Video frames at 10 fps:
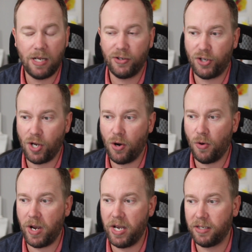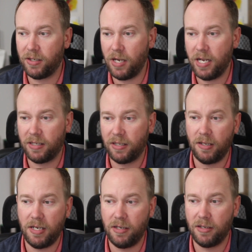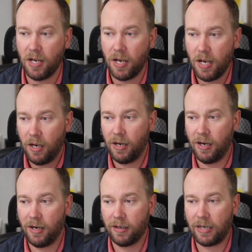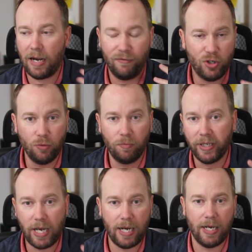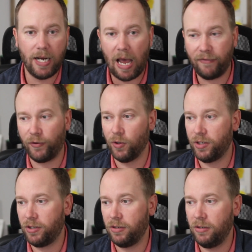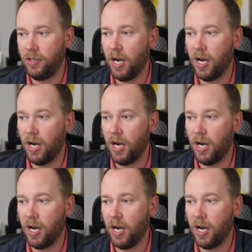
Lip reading: And so it's these kind of duplicated efforts,